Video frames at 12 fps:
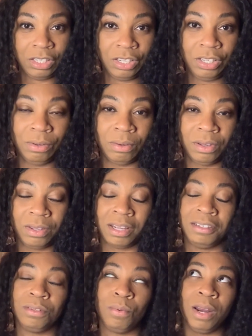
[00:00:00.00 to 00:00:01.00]
cute look.
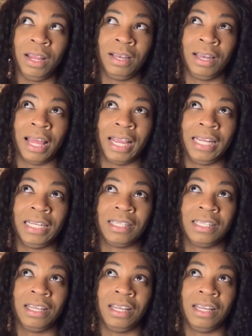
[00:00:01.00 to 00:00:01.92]
I just wanted lights